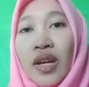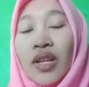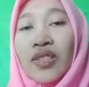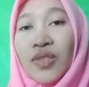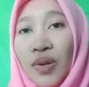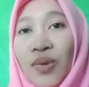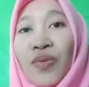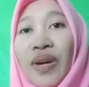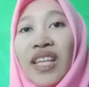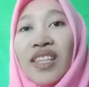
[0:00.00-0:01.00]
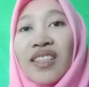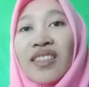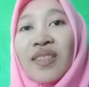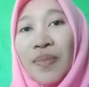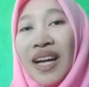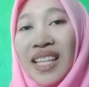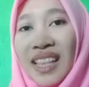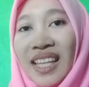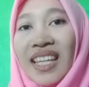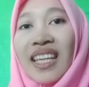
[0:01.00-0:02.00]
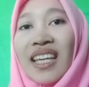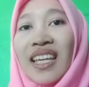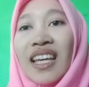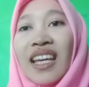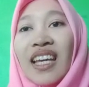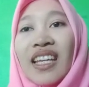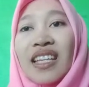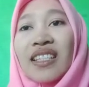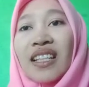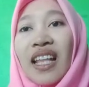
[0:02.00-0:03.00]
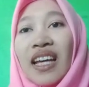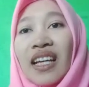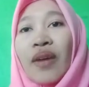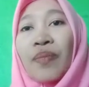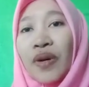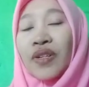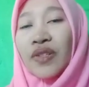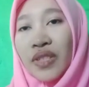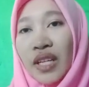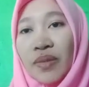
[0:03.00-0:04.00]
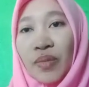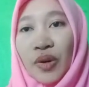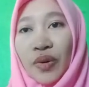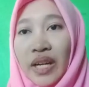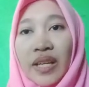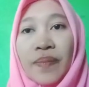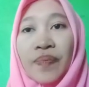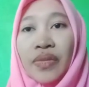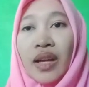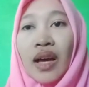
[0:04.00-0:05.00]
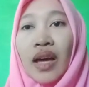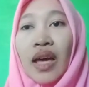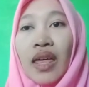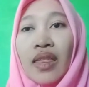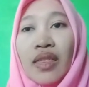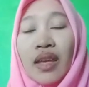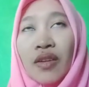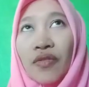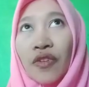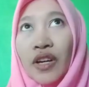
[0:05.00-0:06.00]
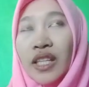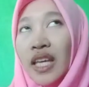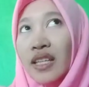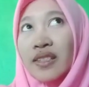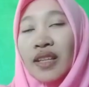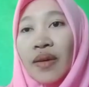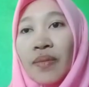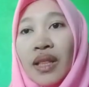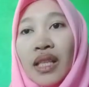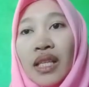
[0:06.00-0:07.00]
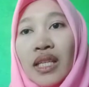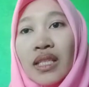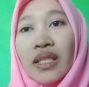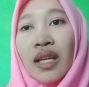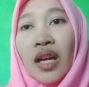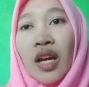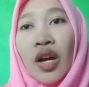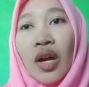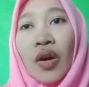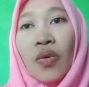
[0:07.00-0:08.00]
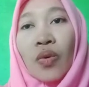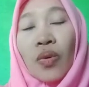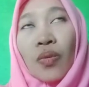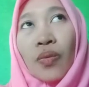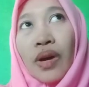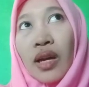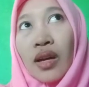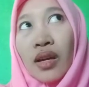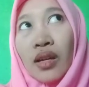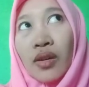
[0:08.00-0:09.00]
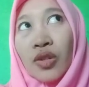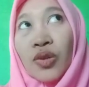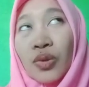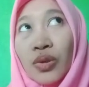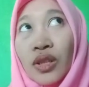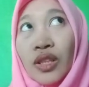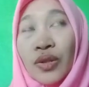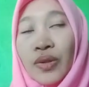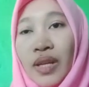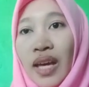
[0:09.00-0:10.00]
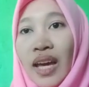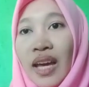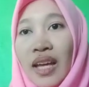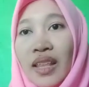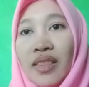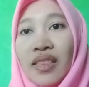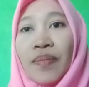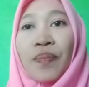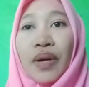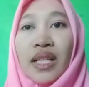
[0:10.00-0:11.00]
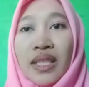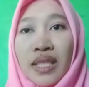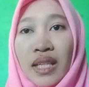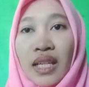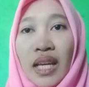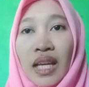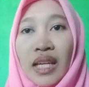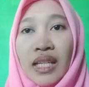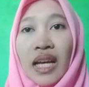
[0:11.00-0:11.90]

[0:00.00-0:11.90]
So when smiling, is like a bonus in mukurei. And then for the example is where you look at the person in